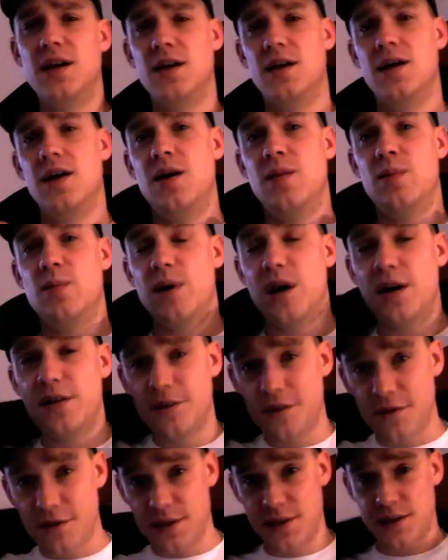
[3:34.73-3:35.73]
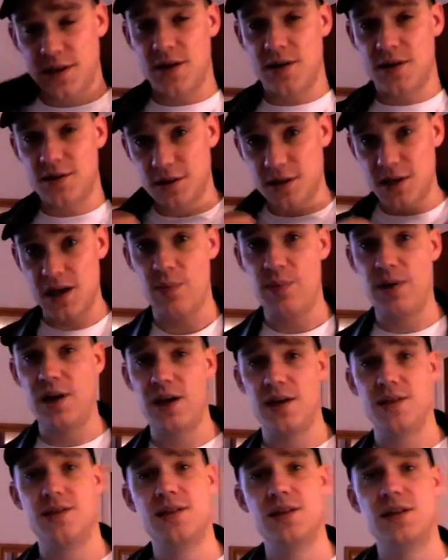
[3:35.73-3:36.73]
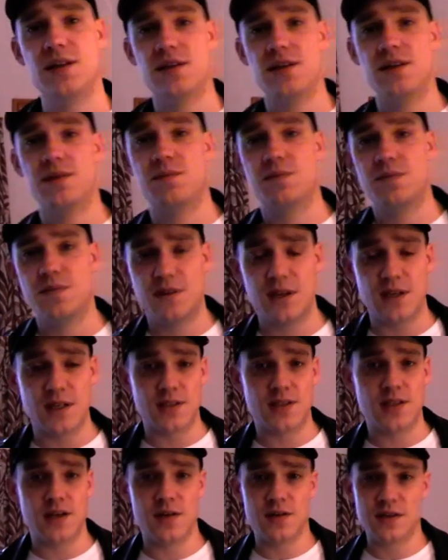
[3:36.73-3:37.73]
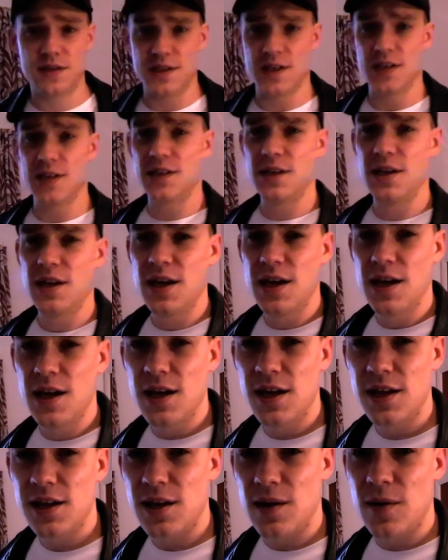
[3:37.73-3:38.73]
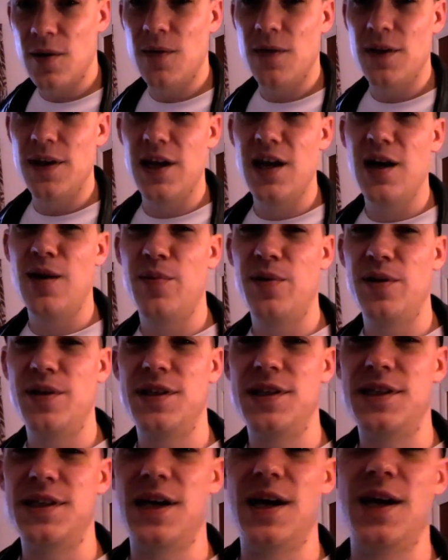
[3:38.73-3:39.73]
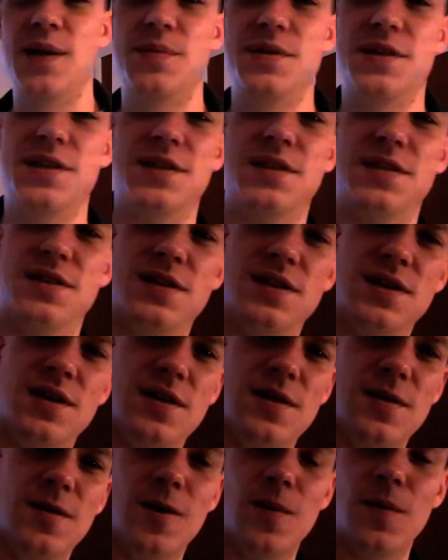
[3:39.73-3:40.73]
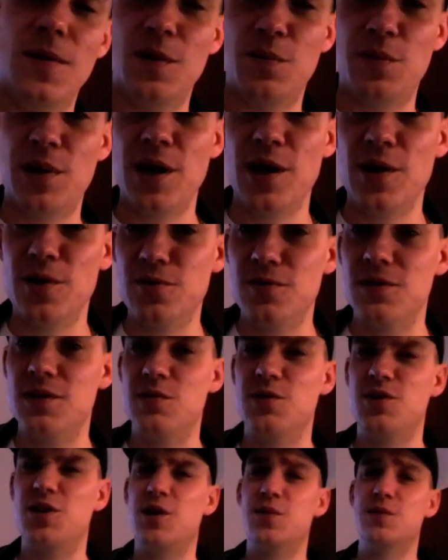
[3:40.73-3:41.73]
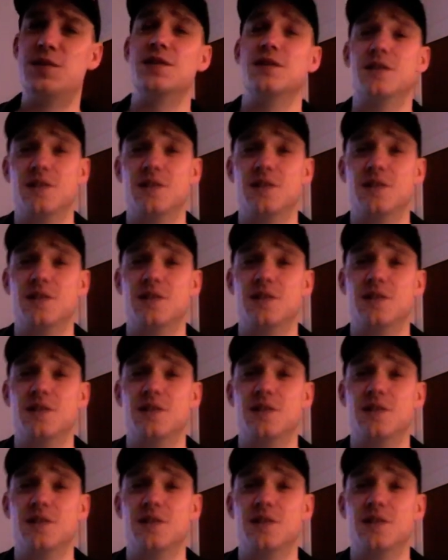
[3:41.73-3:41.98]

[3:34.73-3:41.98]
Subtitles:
Other than the stars on the epaulets, another thing to notice is there aren't the upper snaps on the lapels, which I always think is